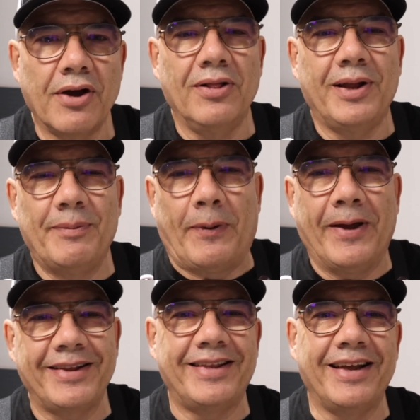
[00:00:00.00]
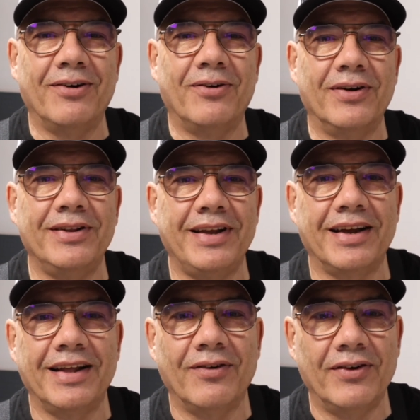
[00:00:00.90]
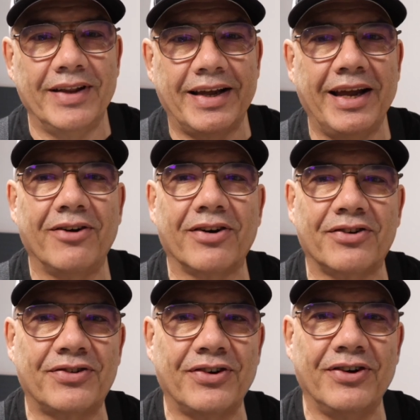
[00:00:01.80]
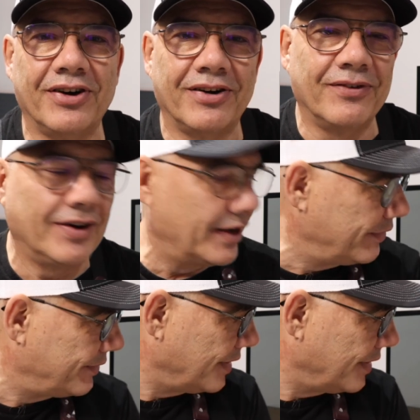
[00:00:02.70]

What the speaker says: only big deal on the gear extruder was,